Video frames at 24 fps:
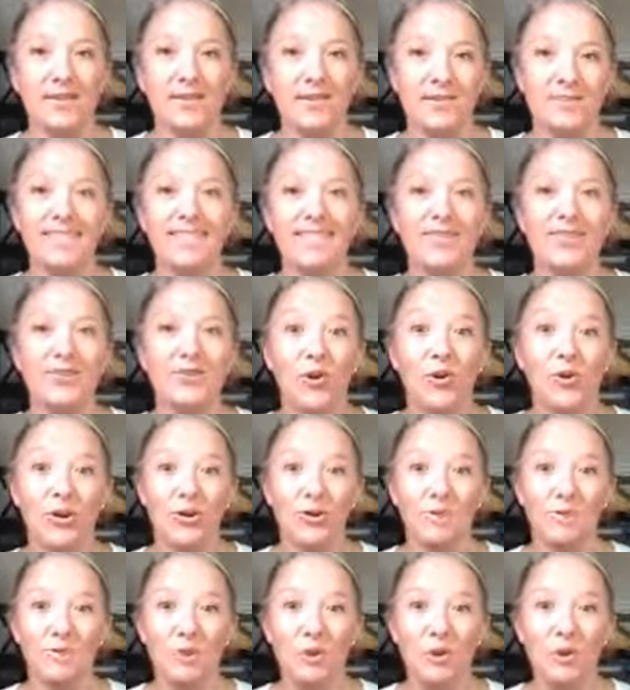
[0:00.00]
what gets these
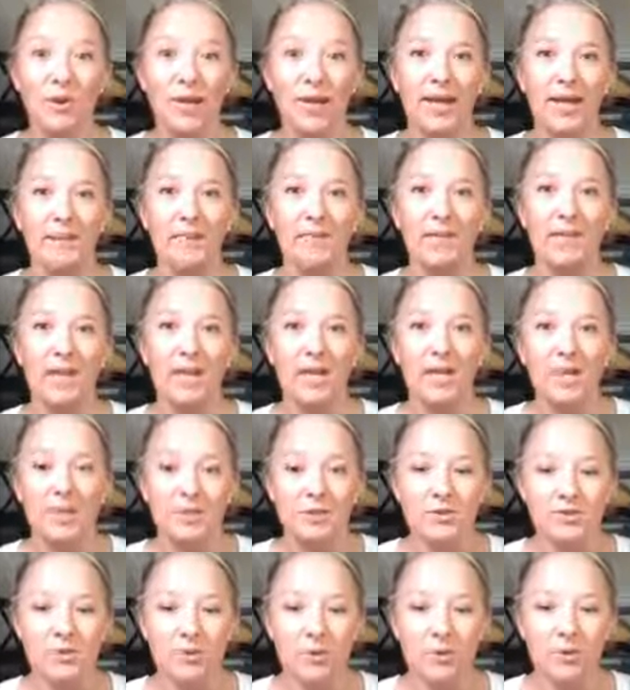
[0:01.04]
going, okay?
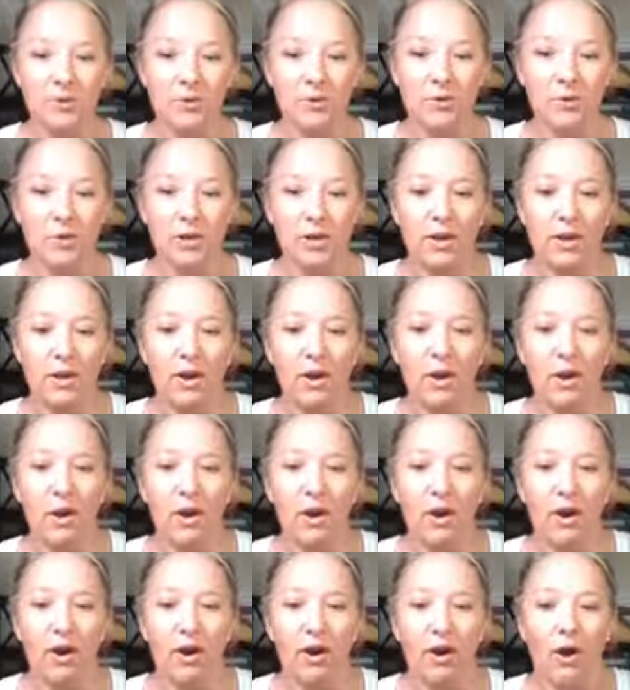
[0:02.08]
So,
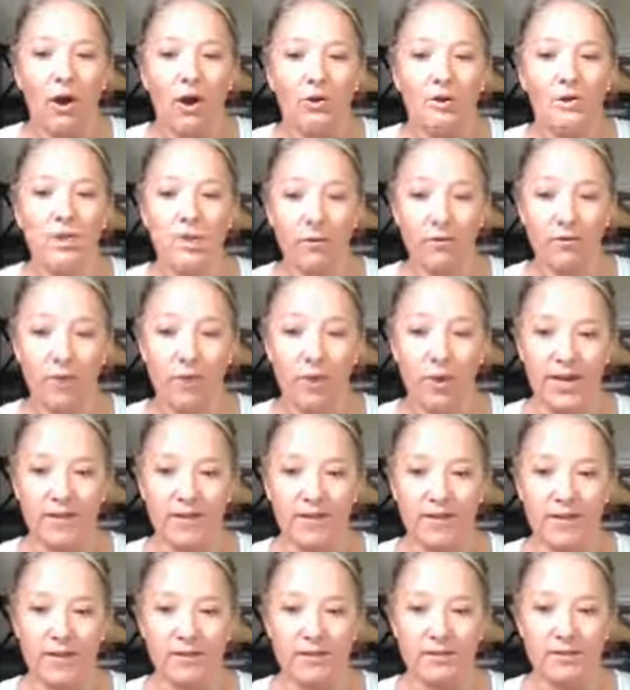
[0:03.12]
tough
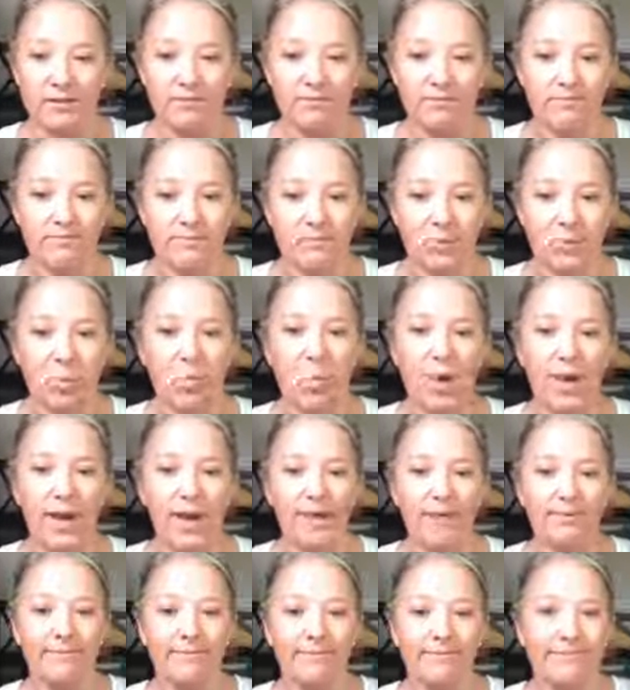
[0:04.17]
questions.
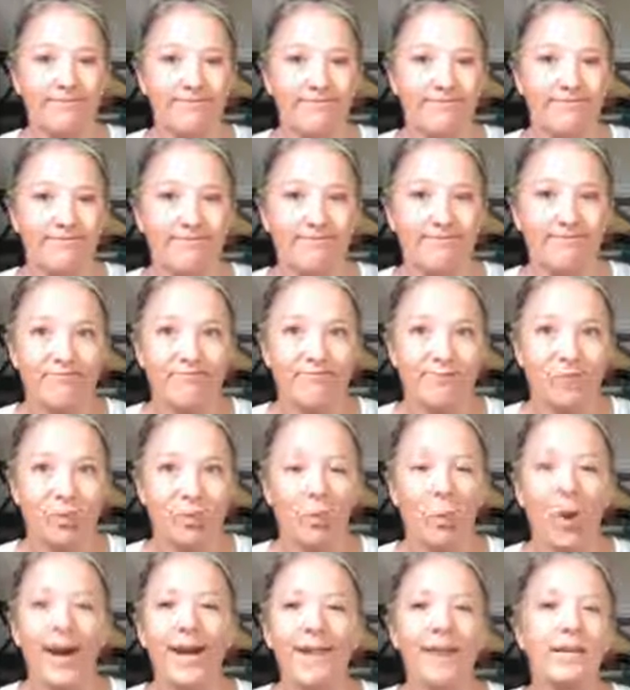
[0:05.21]
1,
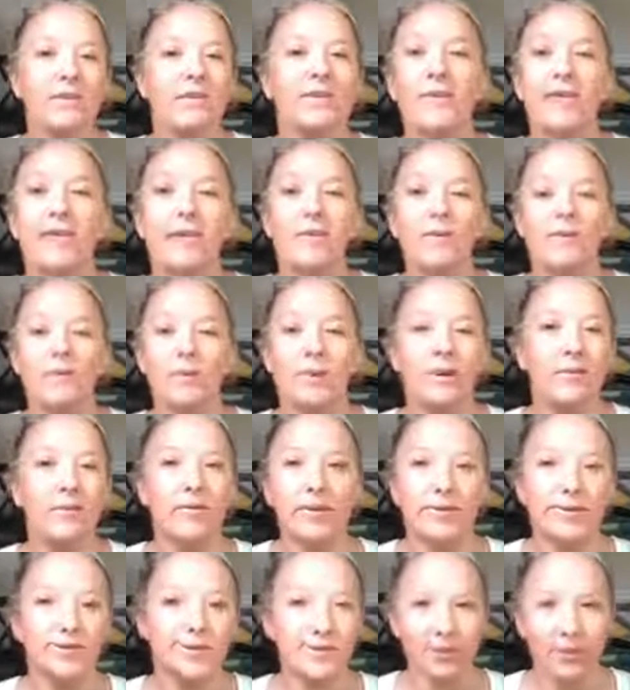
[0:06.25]
why are you scared with whatever
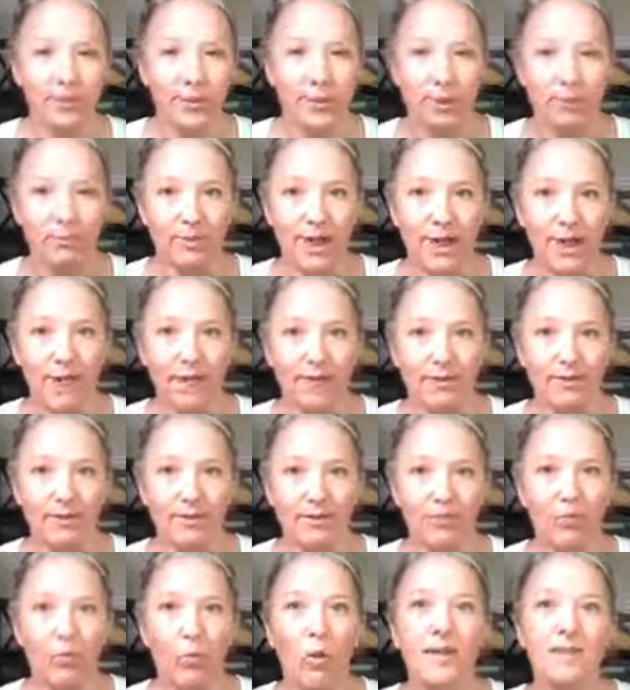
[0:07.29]
it is that's holding you back?
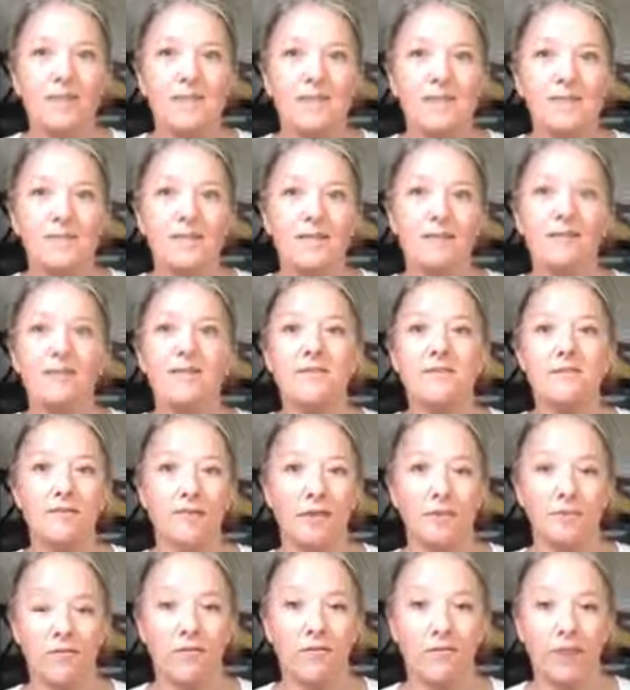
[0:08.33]
What is it that's
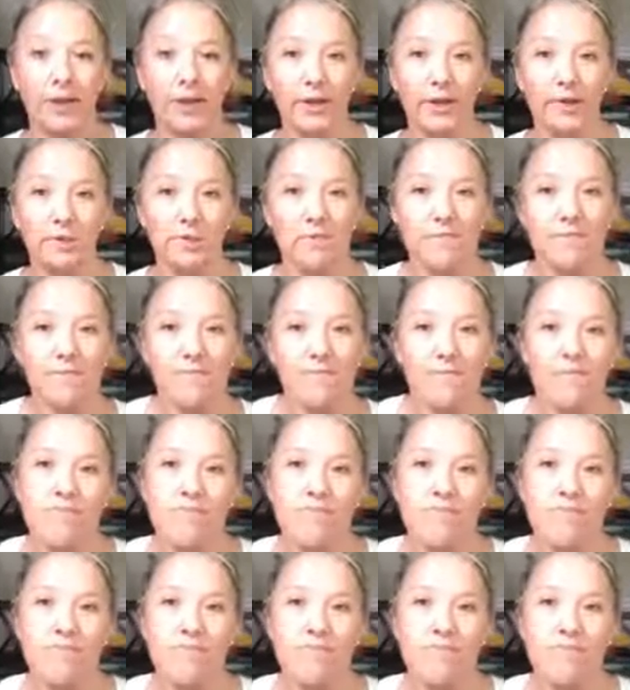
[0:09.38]
fearful for you?